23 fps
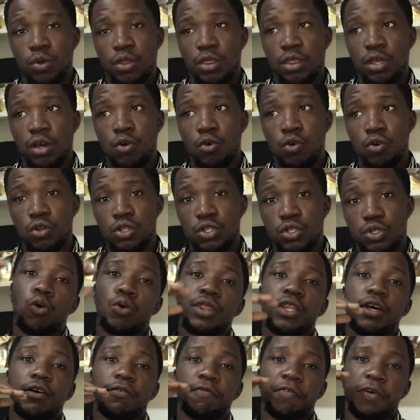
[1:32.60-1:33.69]
with the goat
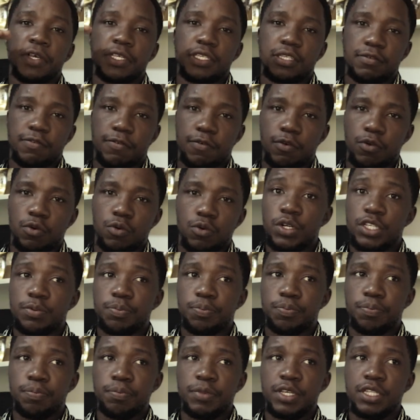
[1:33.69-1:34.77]
on the first floor, which
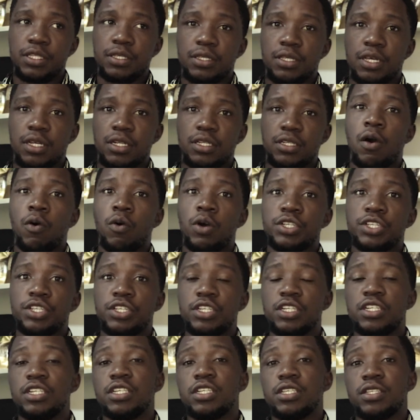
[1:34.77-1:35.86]
means that our
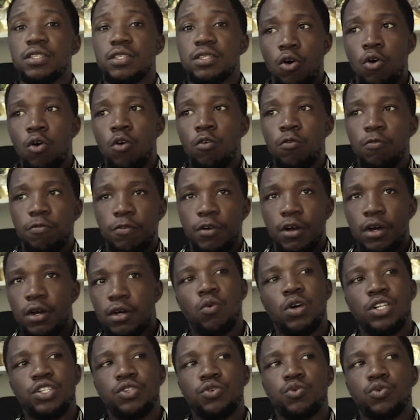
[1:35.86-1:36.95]
shed is over
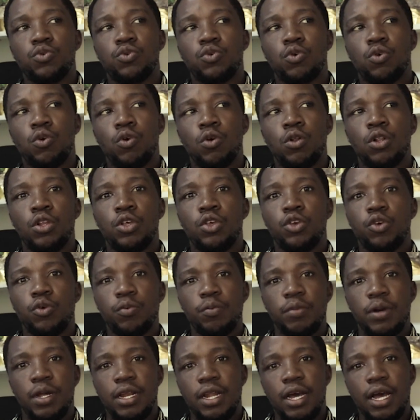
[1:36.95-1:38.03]
what you would call
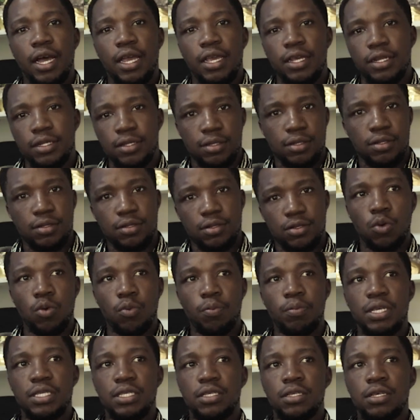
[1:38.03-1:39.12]
human heights. So
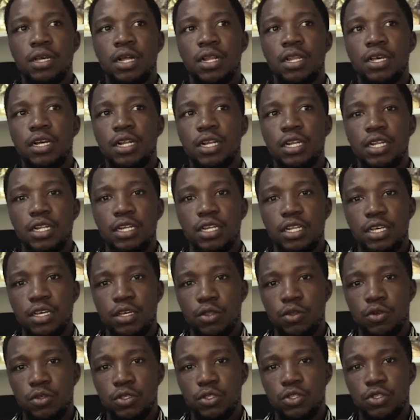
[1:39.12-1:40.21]
basically
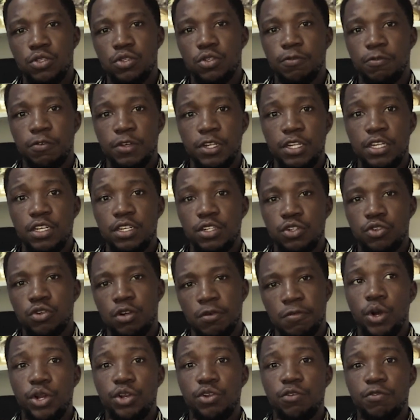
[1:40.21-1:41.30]
cleaning those feeding
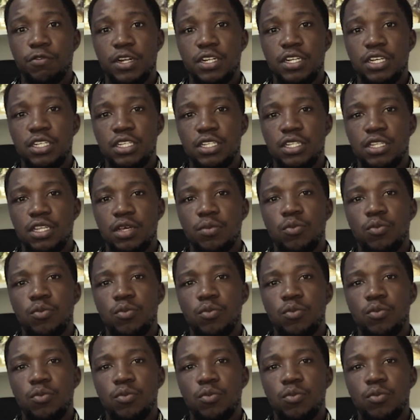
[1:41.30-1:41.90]
trough when you've attached